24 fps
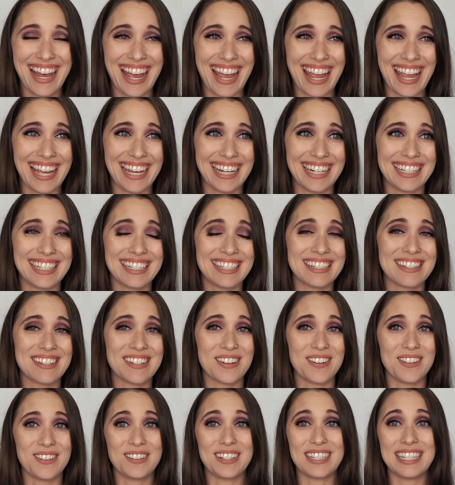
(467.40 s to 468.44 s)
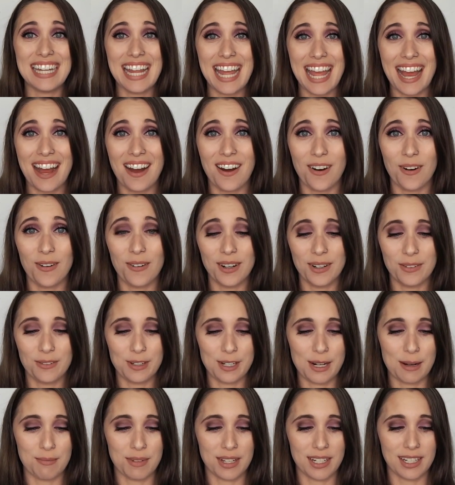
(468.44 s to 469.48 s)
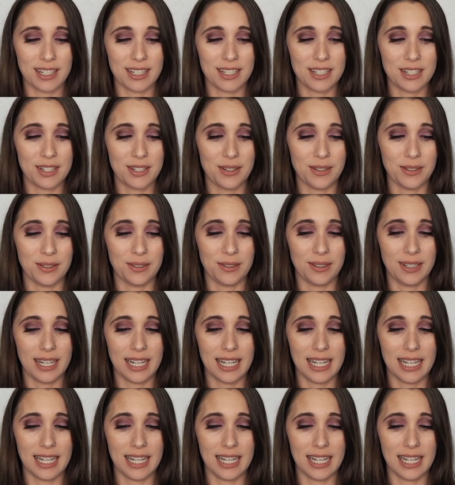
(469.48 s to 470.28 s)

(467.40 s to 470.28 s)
and so now what I'm gonna do